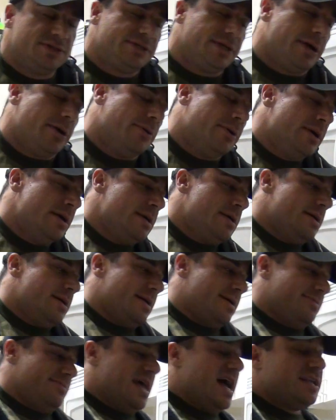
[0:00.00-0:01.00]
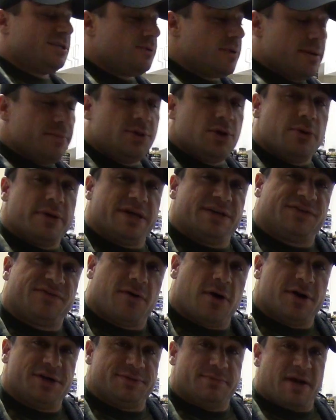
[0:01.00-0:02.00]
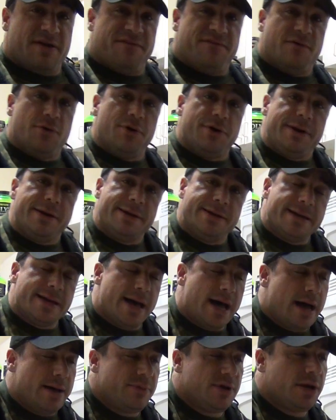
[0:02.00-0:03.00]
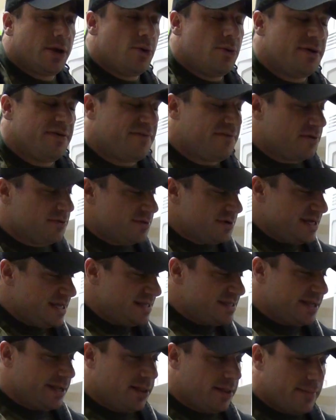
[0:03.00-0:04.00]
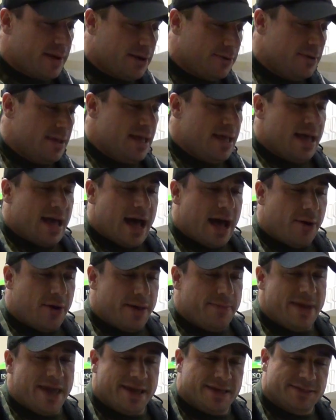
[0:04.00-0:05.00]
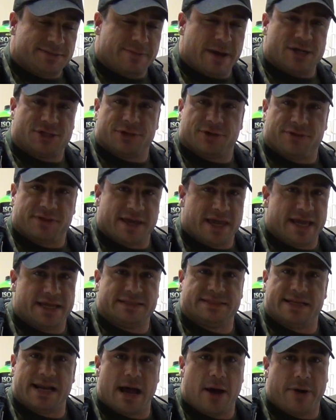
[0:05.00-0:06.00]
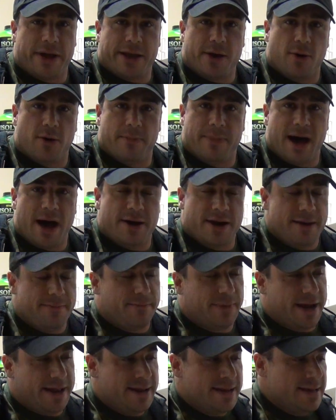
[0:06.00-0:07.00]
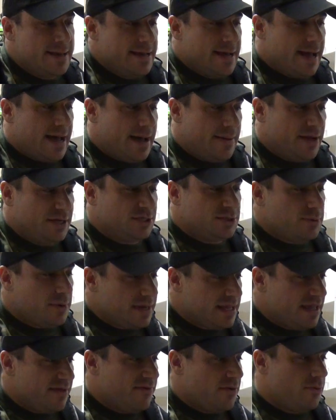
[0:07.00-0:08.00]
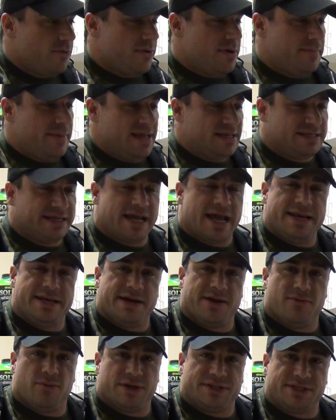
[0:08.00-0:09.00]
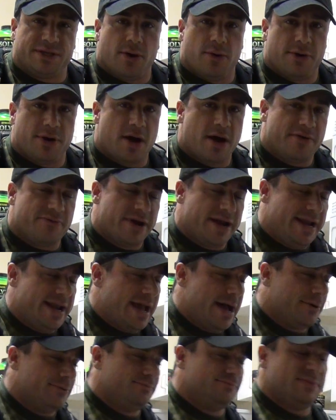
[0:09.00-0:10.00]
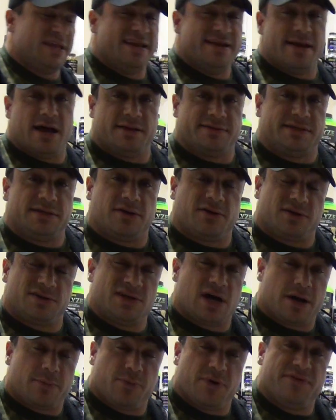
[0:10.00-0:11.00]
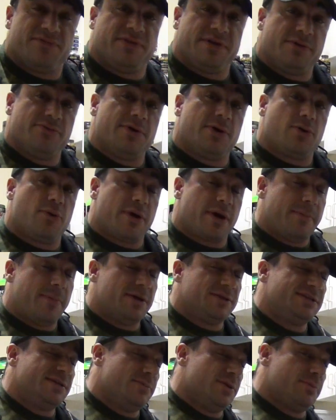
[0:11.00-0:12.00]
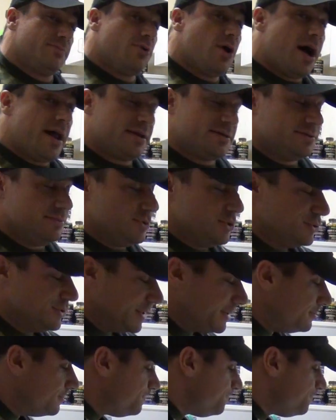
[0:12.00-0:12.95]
So that's what I'm doing as far as my food. I'm going to go into further detail about how I make special things and how I go about it, but I just want to give everyone a basic idea of what's going on right now, and I'll talk briefly real quick about some of the products I'm using.